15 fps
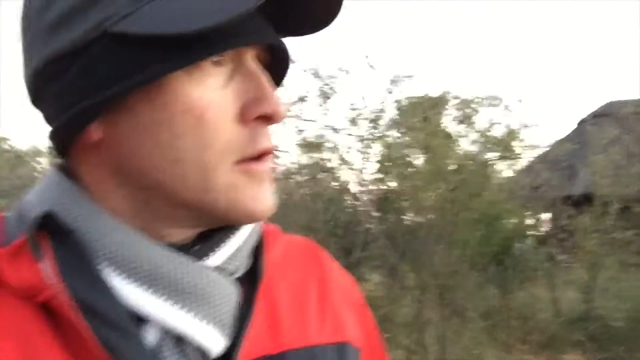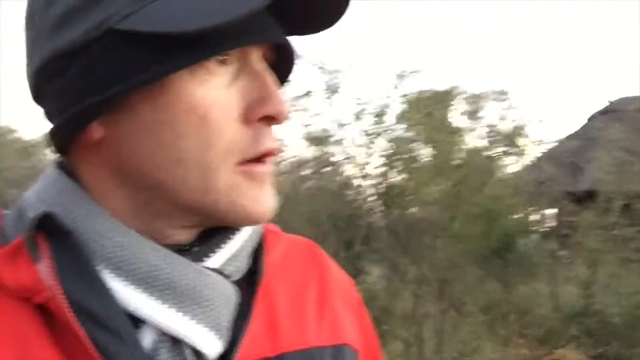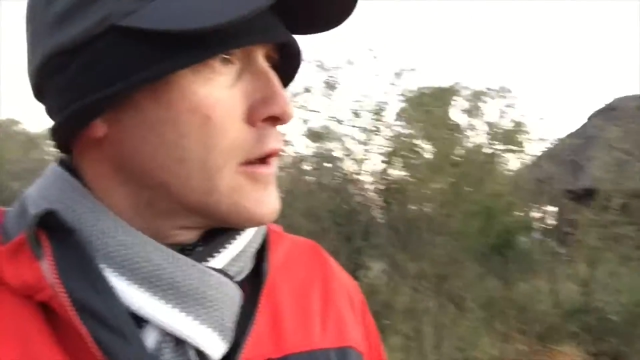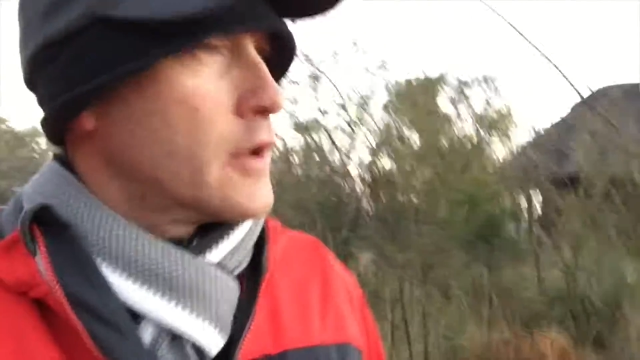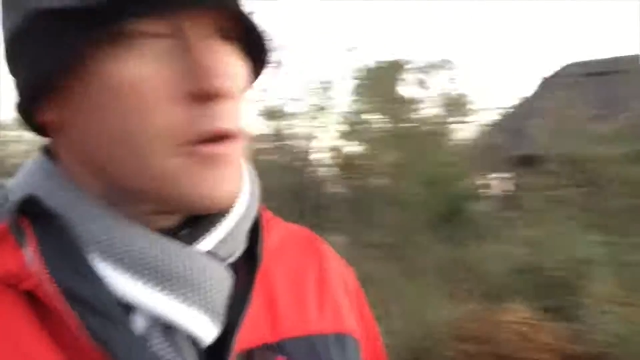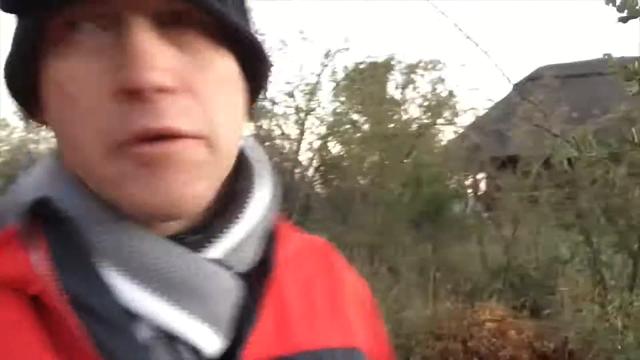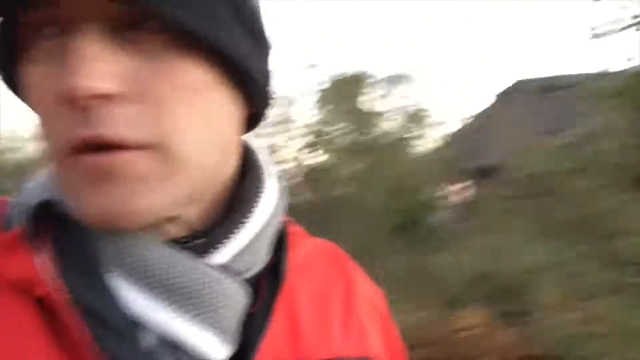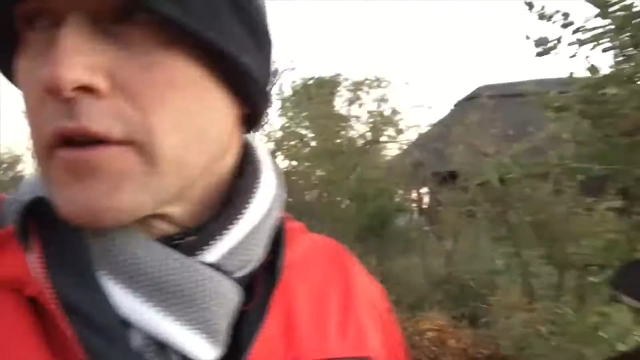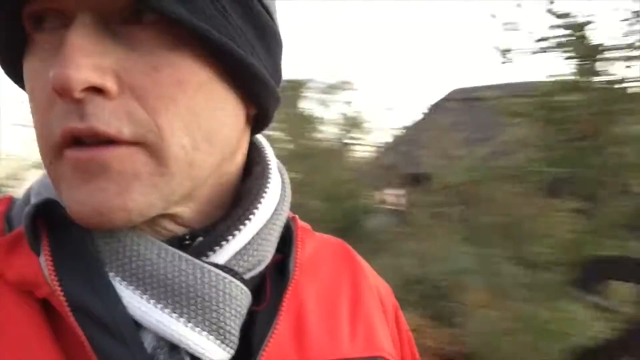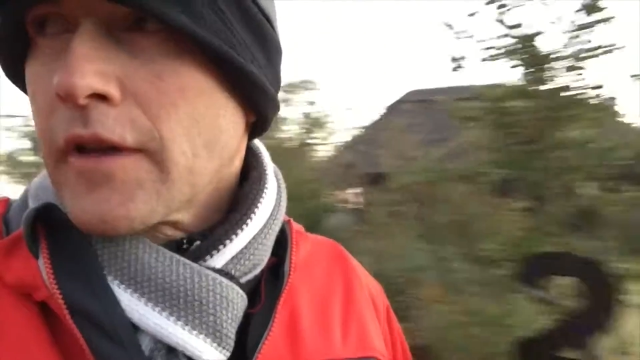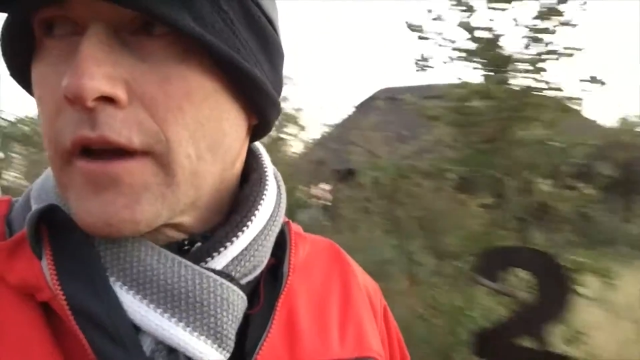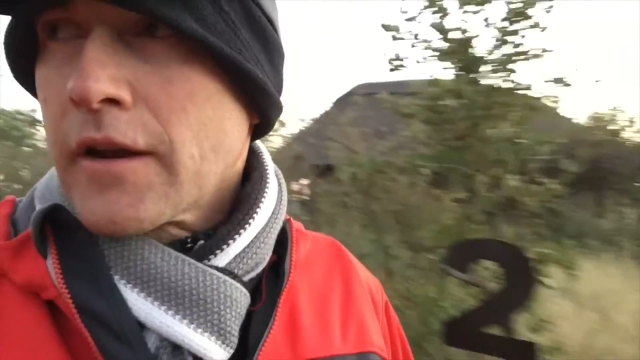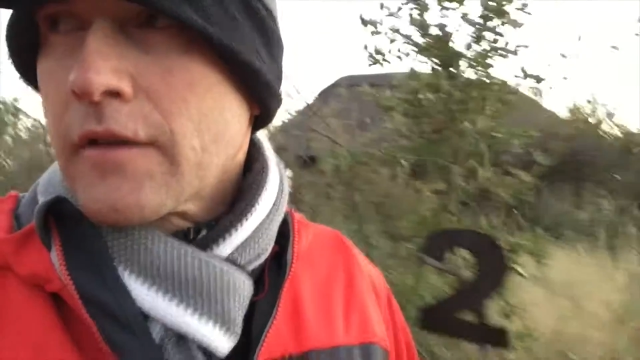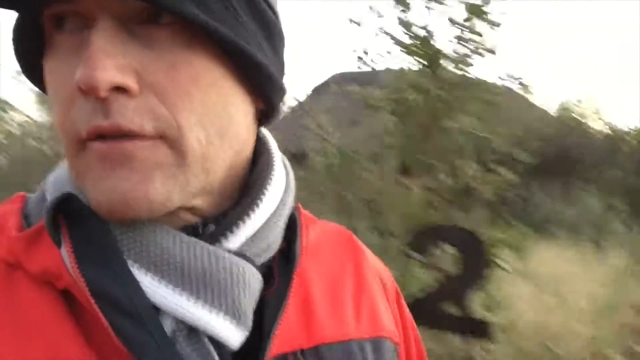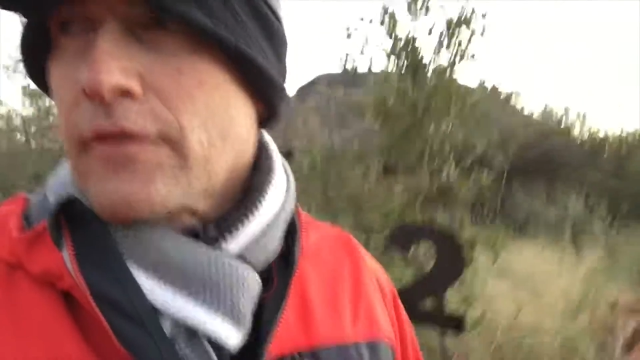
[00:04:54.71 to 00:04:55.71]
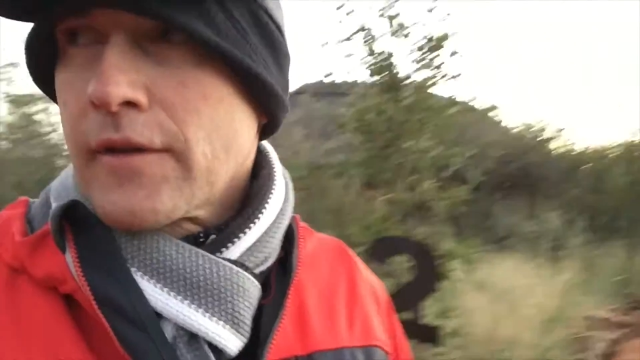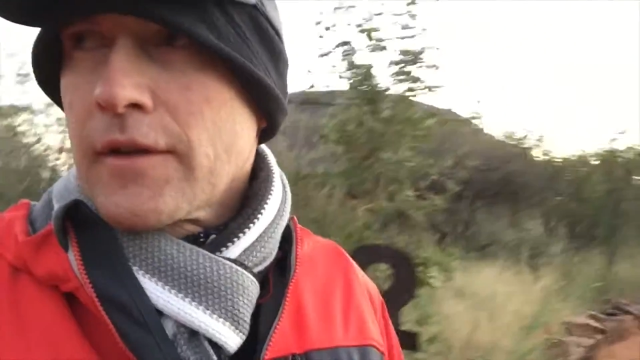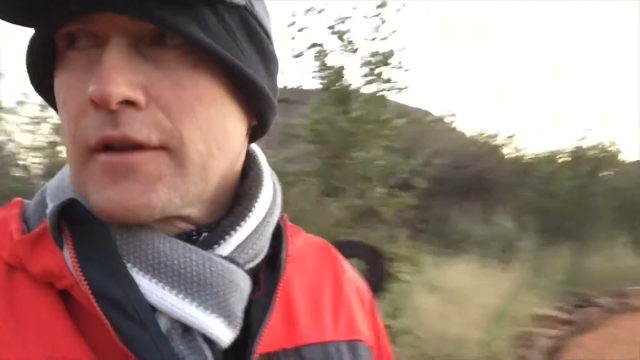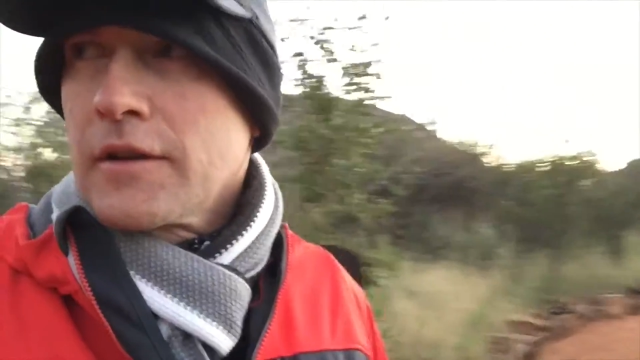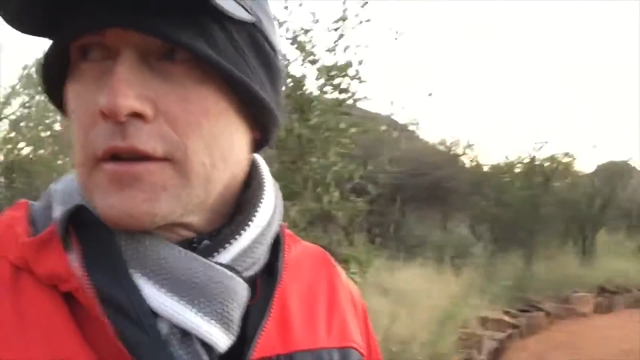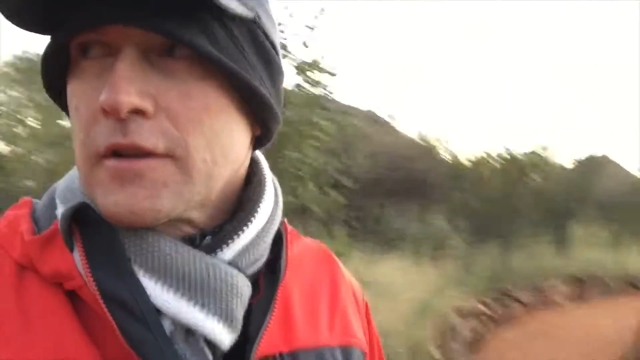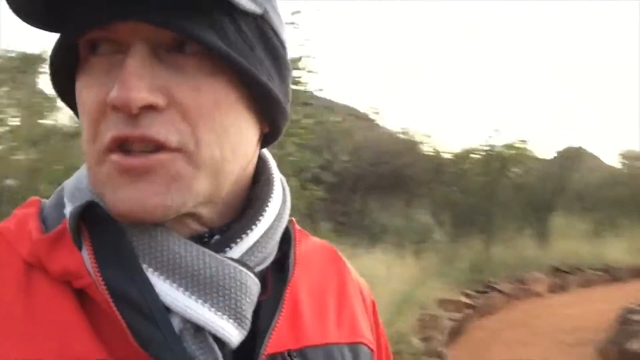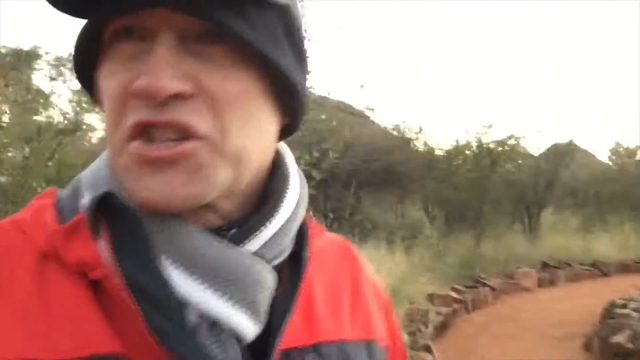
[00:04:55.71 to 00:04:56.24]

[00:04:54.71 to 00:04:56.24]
clothing that it's a little